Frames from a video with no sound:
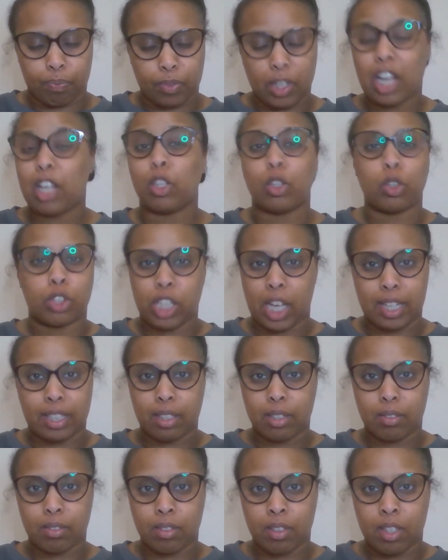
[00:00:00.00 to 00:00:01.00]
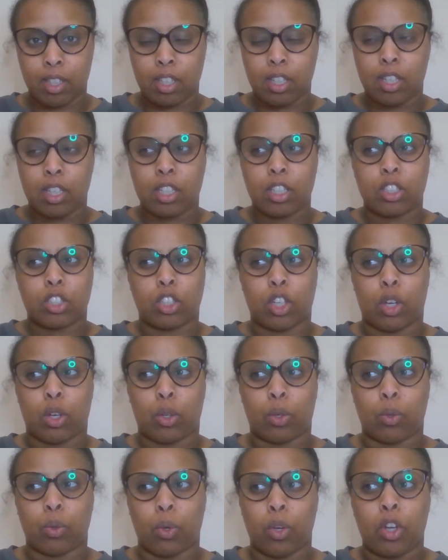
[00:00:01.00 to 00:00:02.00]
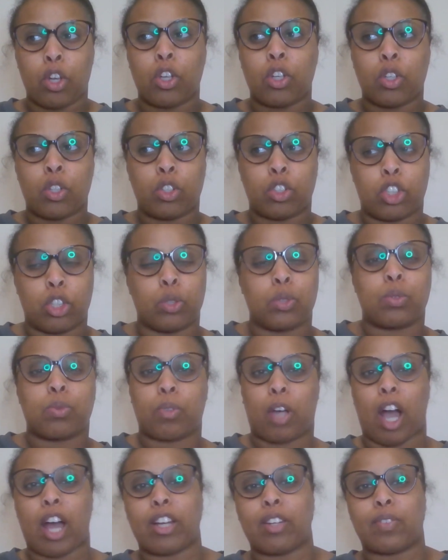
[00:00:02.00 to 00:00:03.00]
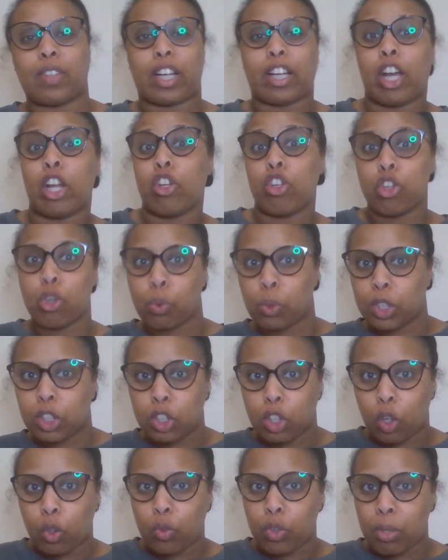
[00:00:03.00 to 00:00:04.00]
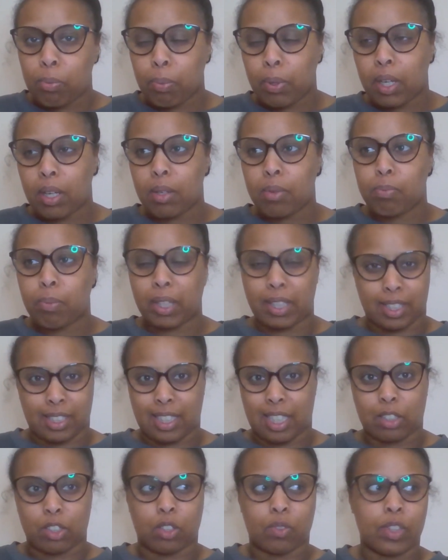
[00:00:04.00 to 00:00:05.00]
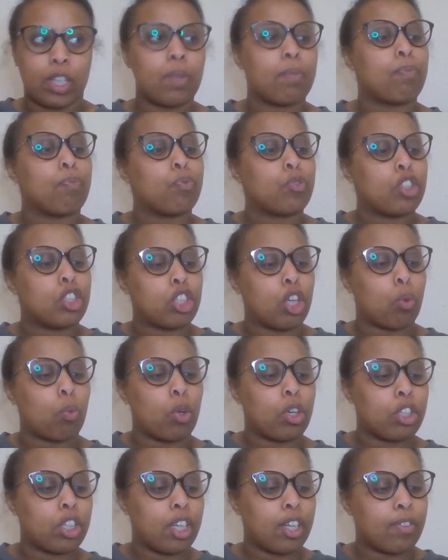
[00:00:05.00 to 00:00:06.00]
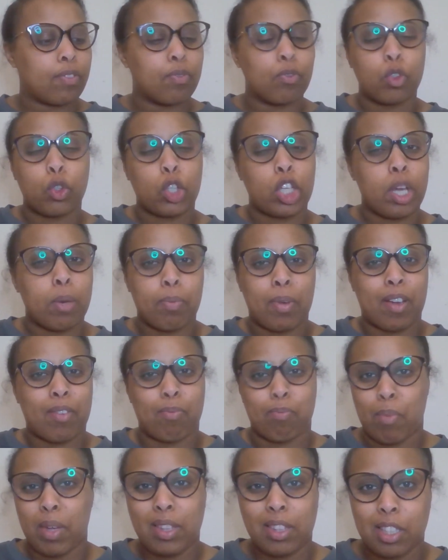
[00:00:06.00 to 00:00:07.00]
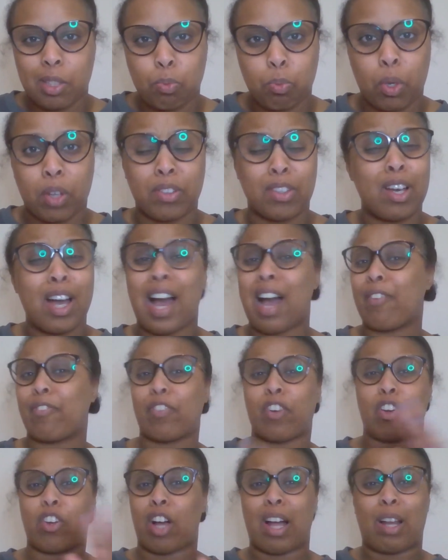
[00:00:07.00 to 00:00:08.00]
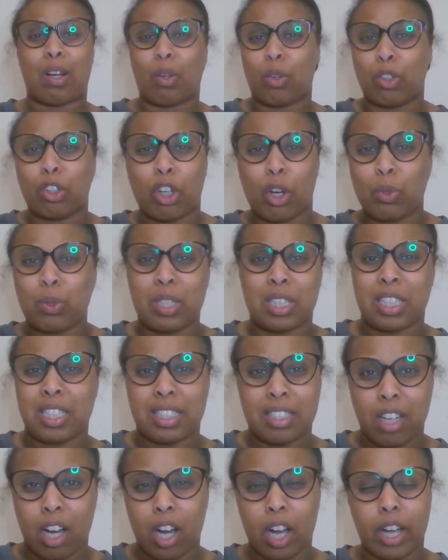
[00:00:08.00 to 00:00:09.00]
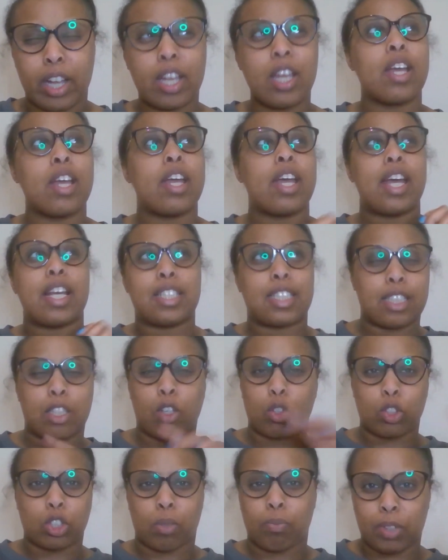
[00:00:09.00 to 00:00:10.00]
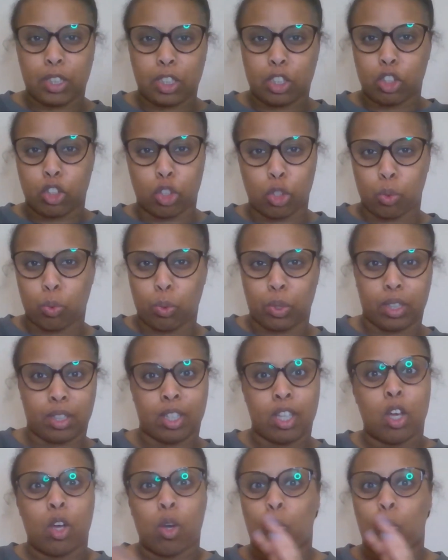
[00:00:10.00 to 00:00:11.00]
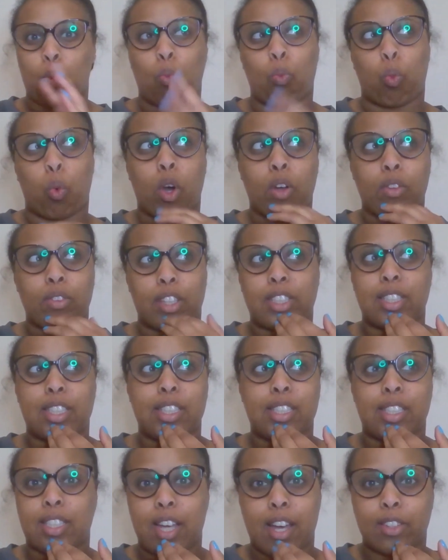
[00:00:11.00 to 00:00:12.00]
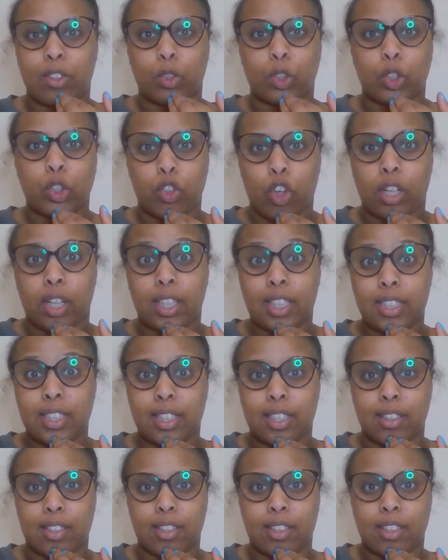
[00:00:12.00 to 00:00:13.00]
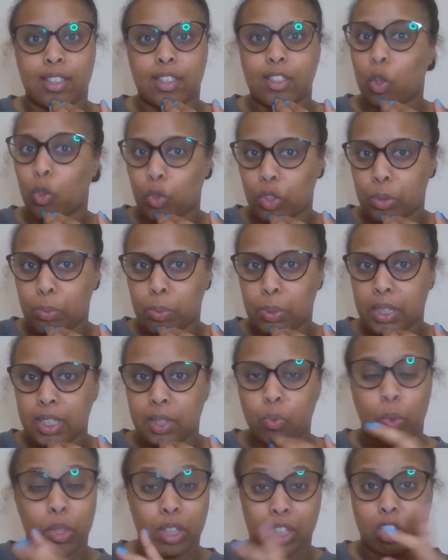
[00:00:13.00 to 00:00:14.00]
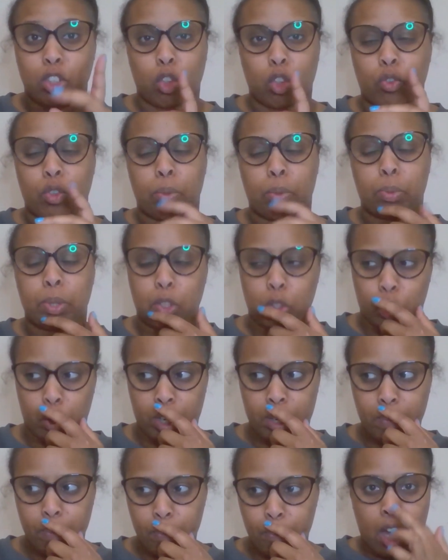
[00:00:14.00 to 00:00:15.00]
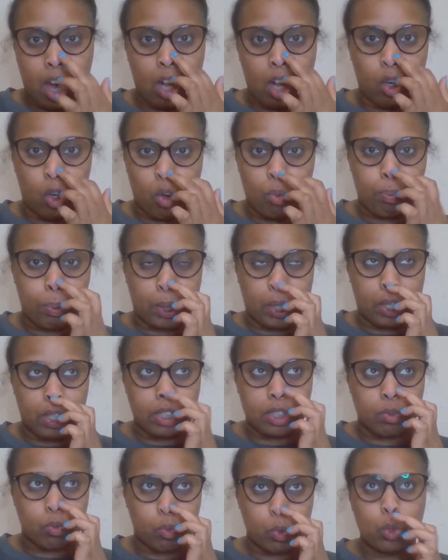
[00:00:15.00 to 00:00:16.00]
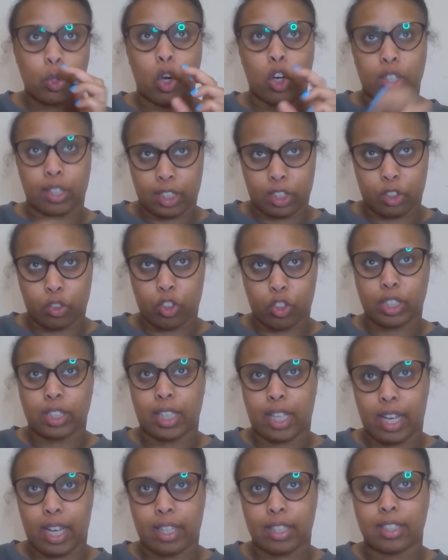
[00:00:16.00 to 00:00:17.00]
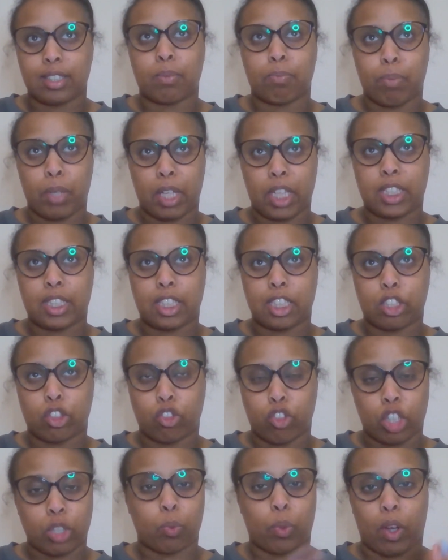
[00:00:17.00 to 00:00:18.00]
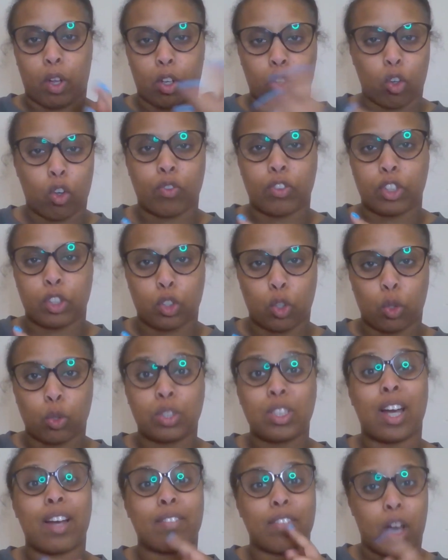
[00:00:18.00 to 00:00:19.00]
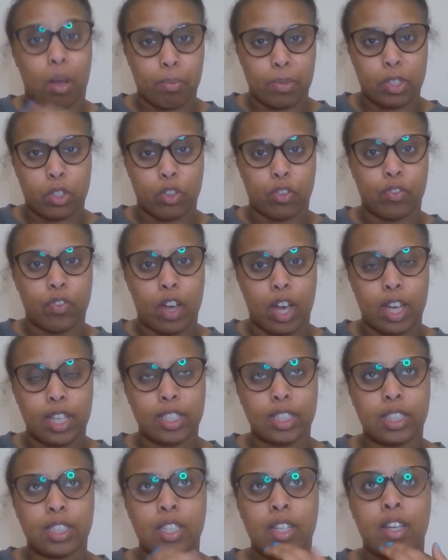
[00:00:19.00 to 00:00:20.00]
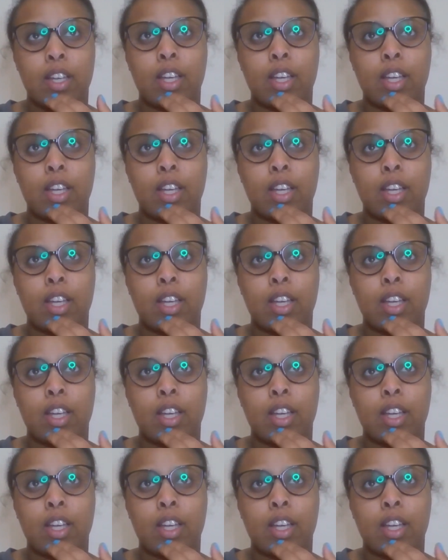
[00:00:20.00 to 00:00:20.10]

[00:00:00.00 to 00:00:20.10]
lieutenant, so she's kind of like a newer Soul Reaper by the sounds of it. So I wonder if Rukia may have met this brother. How long ago did he die? Has it got something to do with what this internal struggle is in the Soul Reapers? With the Soul Reapers, sorry. A lot, because Rukon District, again, is the biggest district where a lot of the souls have come into first.